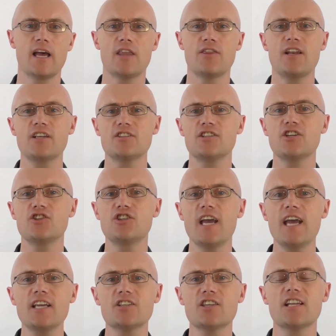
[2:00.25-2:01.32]
then it
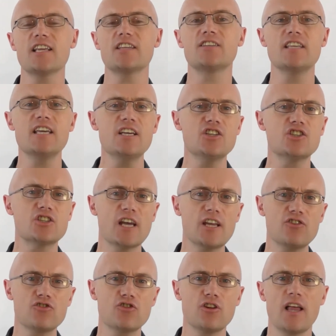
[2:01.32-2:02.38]
suggests that a
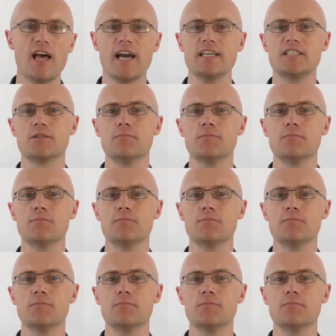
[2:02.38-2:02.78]
decentralised